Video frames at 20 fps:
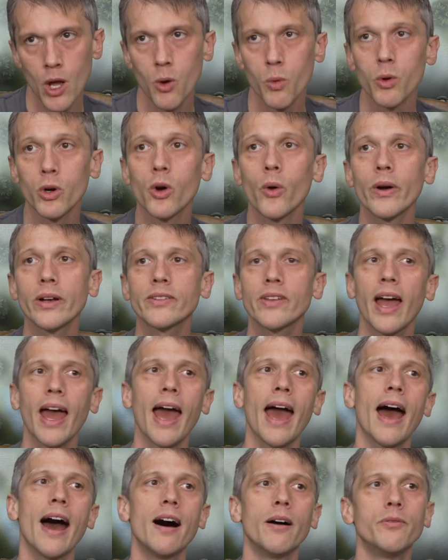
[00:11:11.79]
We're going to
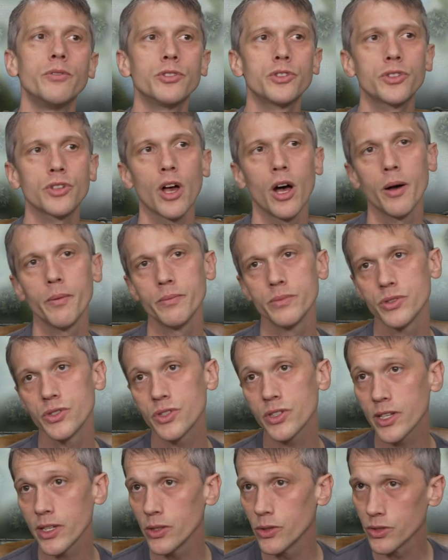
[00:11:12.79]
have some
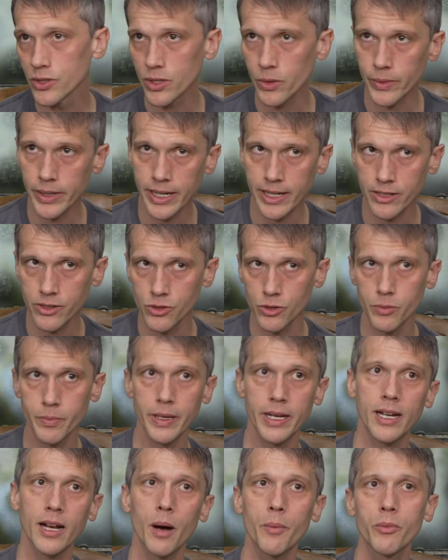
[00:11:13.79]
skills that we get to
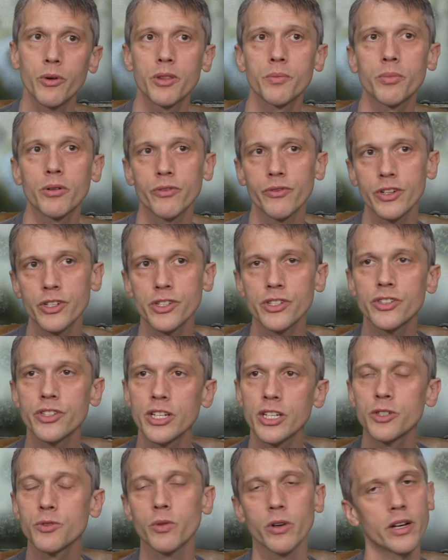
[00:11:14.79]
pick up with
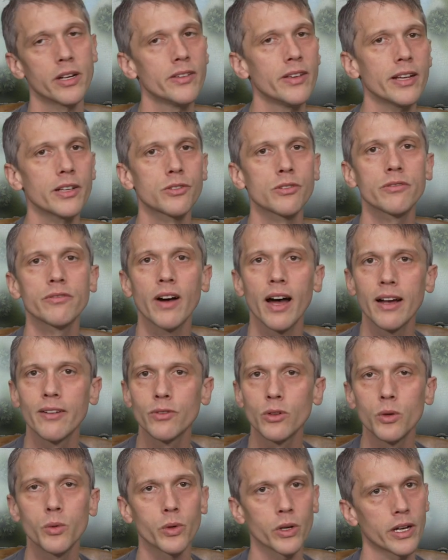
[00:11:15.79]
proficiencies. We're going to take
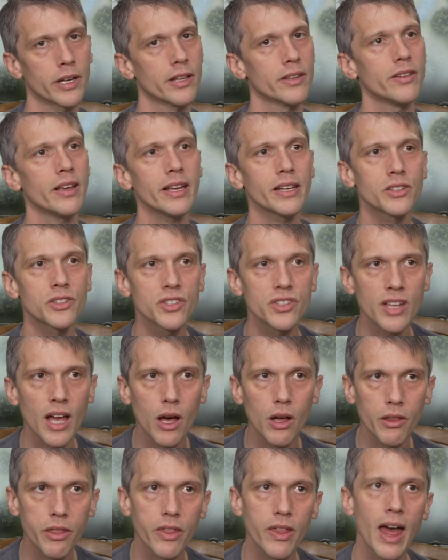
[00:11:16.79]
survival. We're going to take
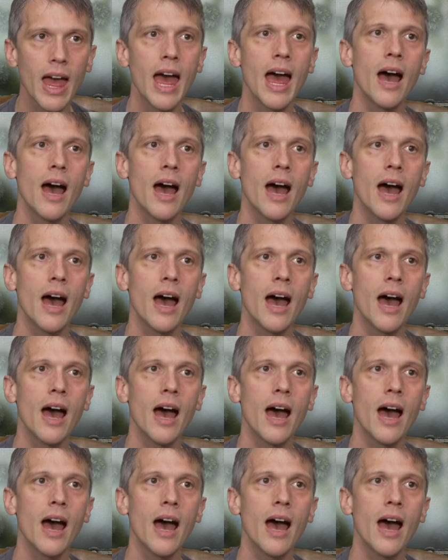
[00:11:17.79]
stealth.